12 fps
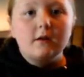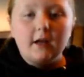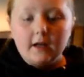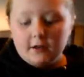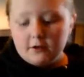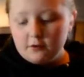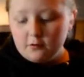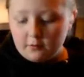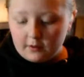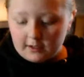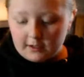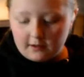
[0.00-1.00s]
Next, you
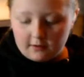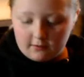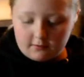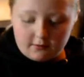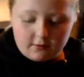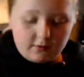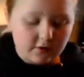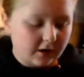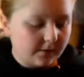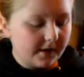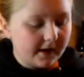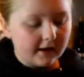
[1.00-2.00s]
want to get your
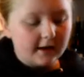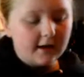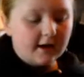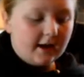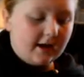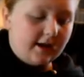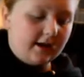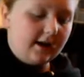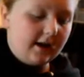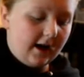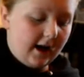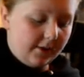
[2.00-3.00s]
sushi mat, and
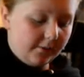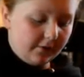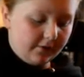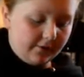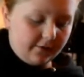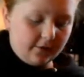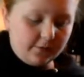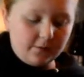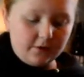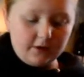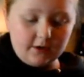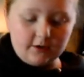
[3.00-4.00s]
I prefer
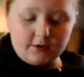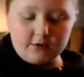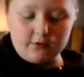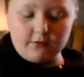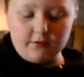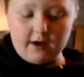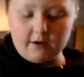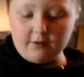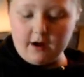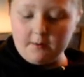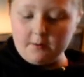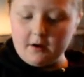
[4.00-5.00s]
putting
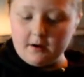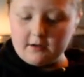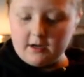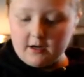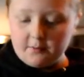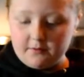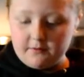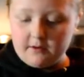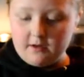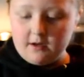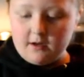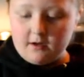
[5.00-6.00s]
saran wrap on top of
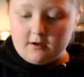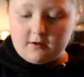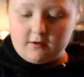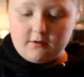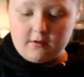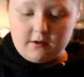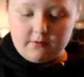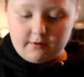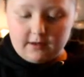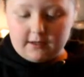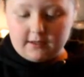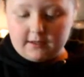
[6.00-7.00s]
it so that
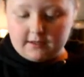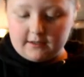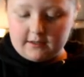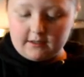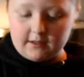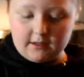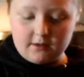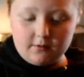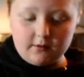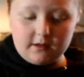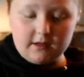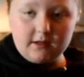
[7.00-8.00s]
rice doesn't stick to
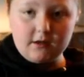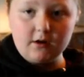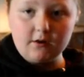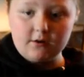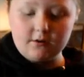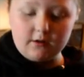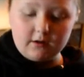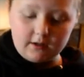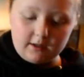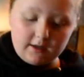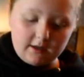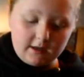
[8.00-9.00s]
it and it's harder to
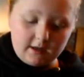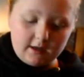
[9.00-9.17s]
clean.